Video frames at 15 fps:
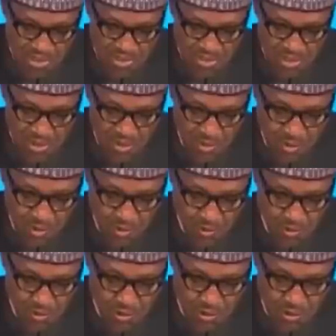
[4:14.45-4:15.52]
the
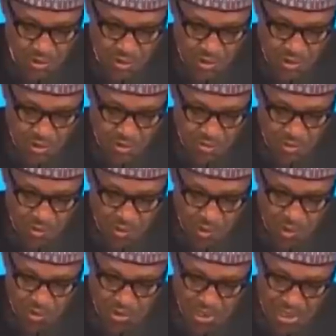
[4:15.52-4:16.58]
inclusion of the
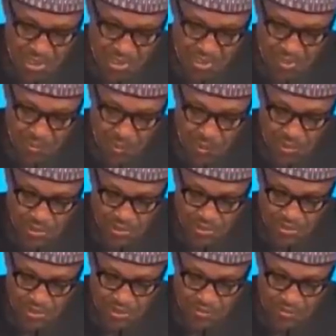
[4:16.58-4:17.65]
water and waste
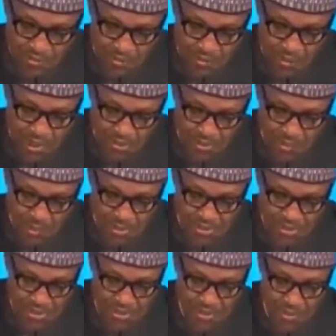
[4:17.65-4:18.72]
section by
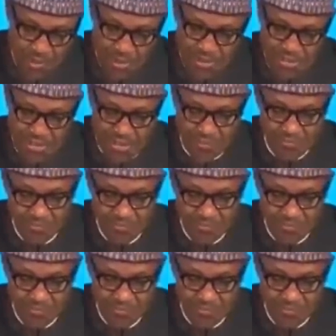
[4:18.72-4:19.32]
2020.